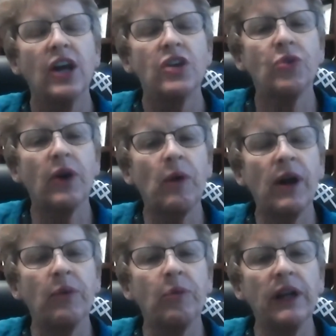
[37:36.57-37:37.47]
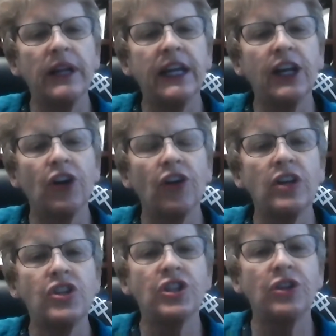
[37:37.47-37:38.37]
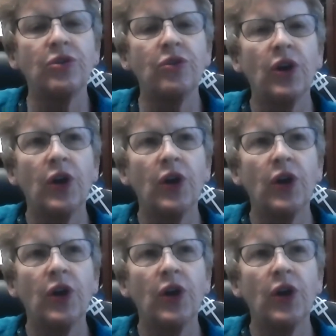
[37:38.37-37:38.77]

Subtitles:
So I want to really encourage you,